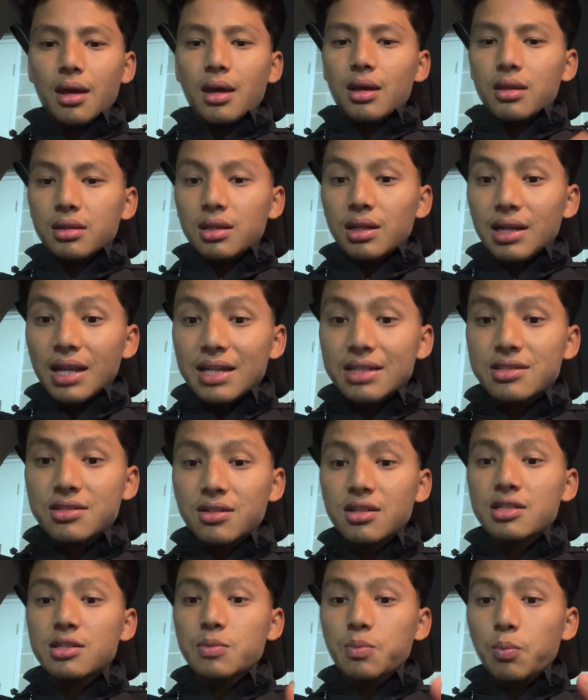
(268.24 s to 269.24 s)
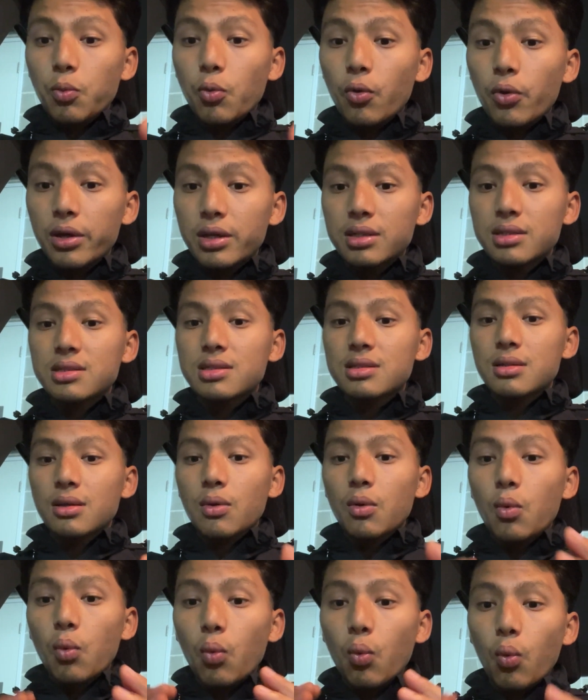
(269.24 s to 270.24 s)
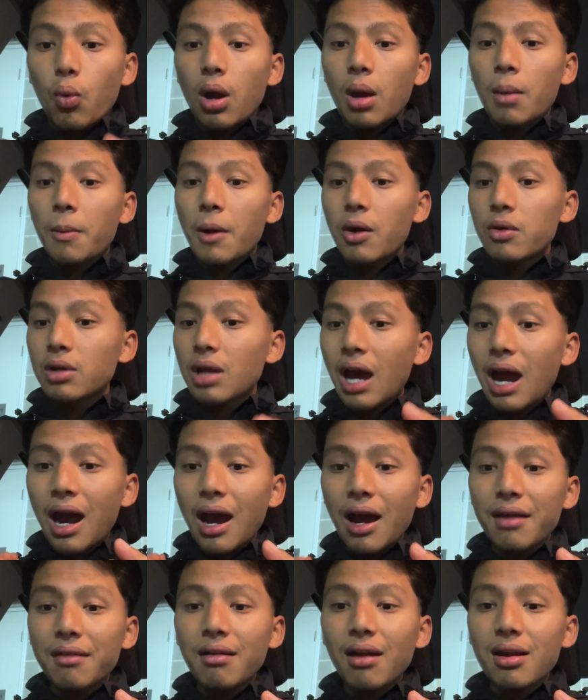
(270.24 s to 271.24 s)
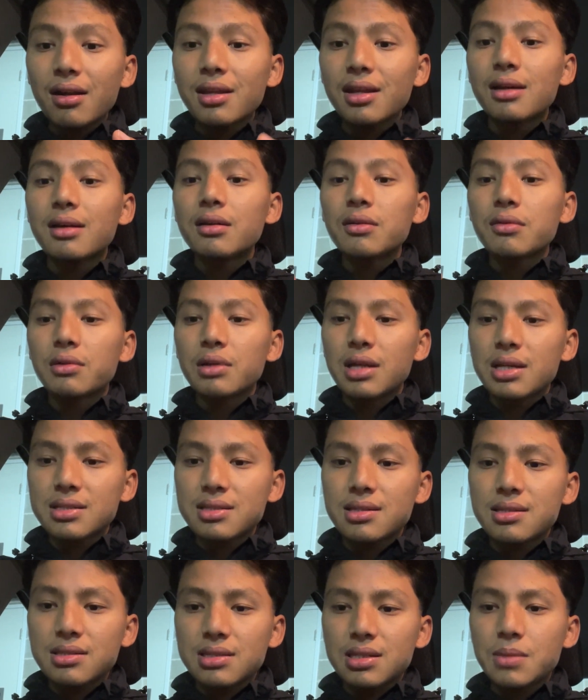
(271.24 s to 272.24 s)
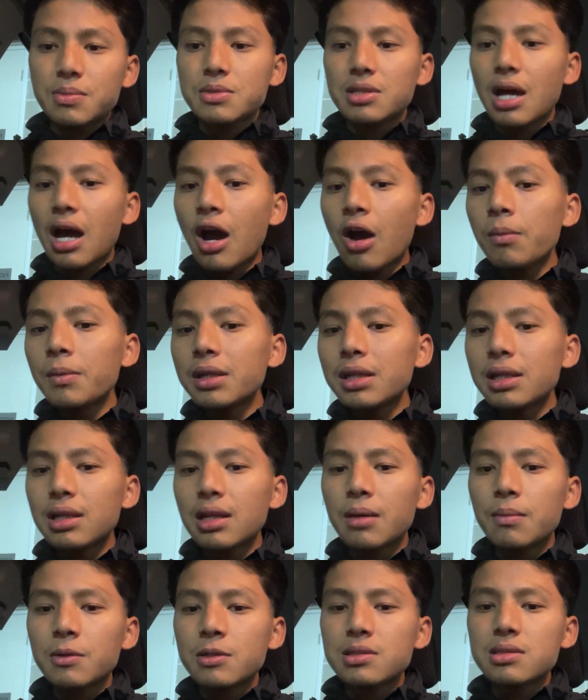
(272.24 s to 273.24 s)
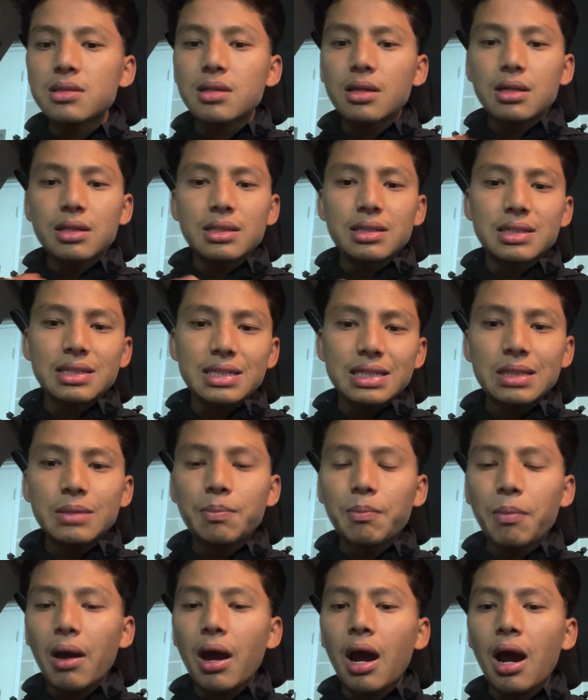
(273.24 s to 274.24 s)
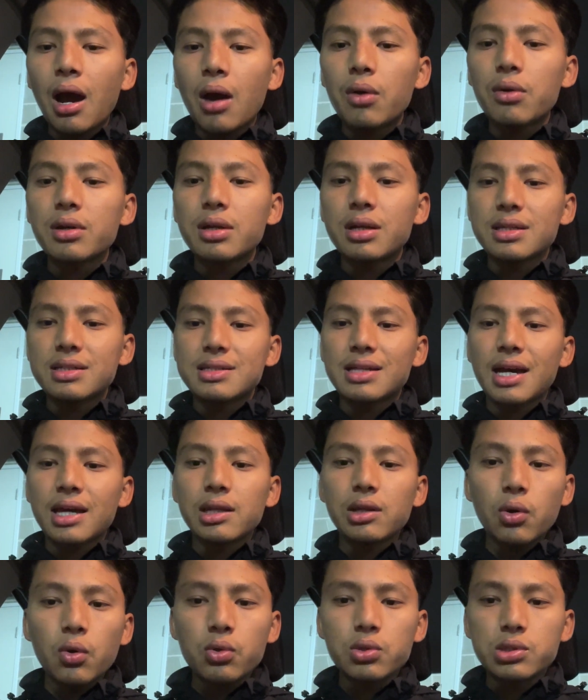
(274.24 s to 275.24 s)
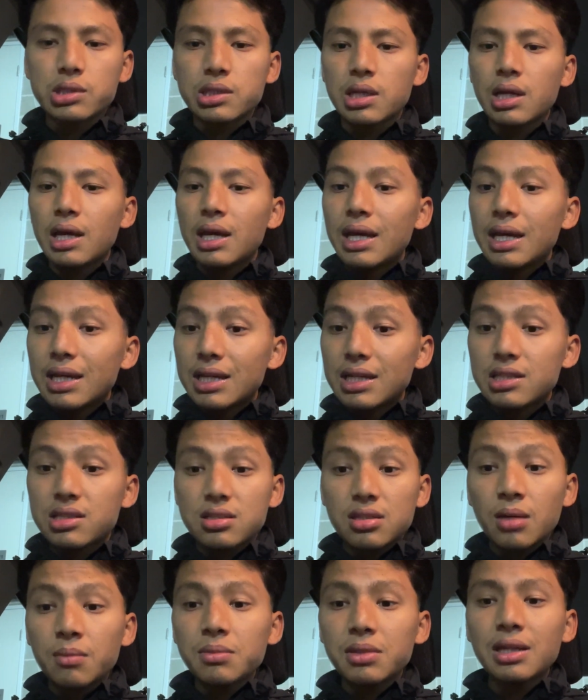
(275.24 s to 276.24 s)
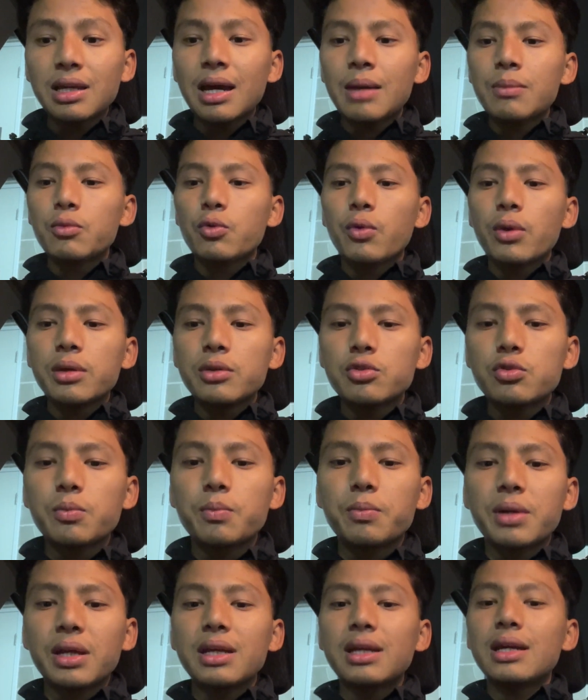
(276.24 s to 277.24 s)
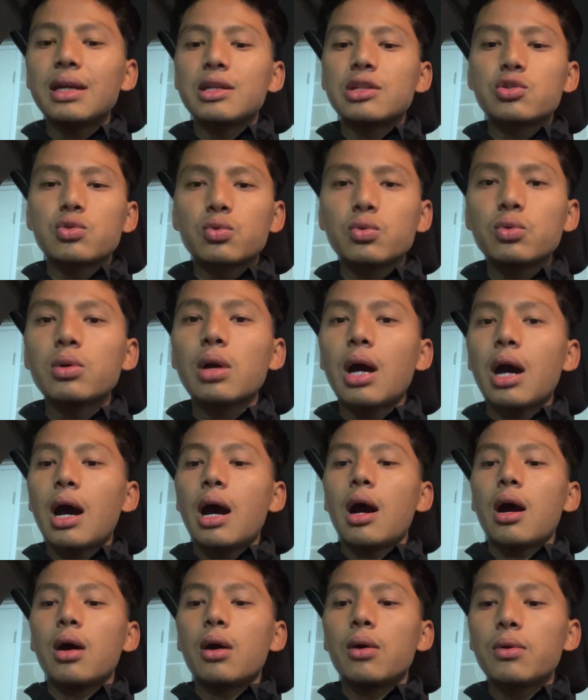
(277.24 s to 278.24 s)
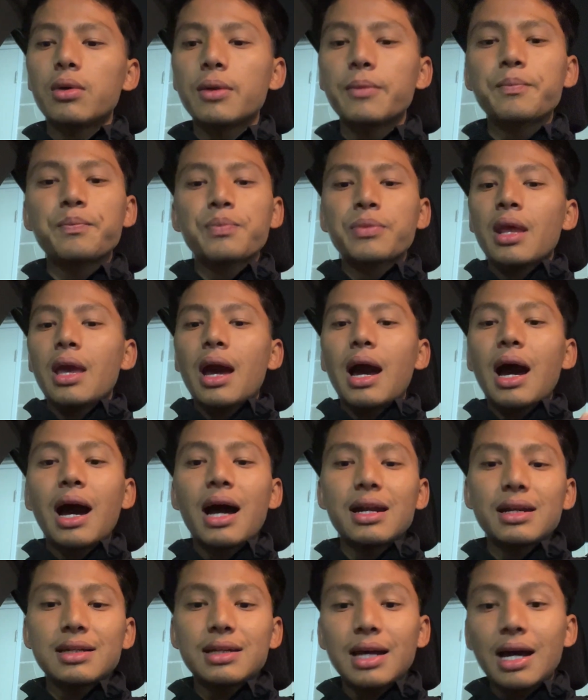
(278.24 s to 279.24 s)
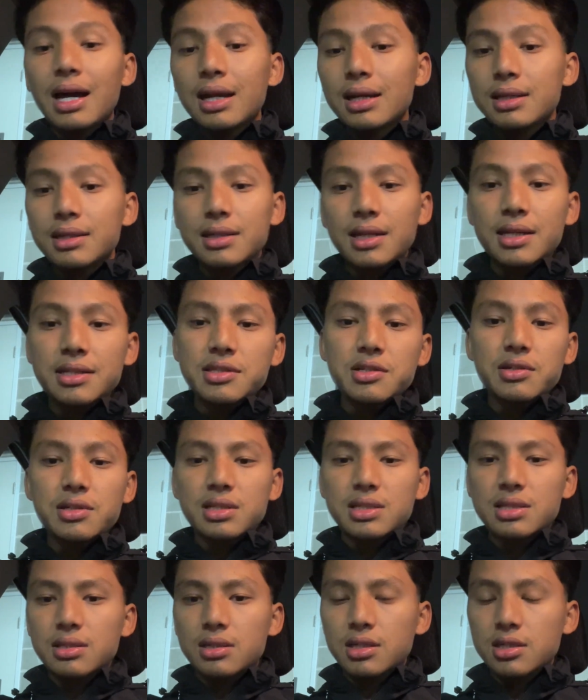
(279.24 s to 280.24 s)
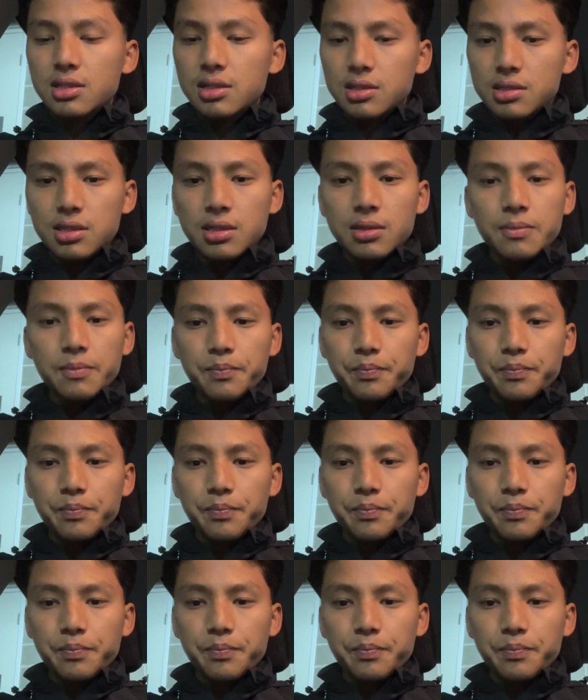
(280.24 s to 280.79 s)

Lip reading: The lecturer's point about hierarchical relationships, how many levels deep our design goes, is something I'm going to bring into our architecture discussion.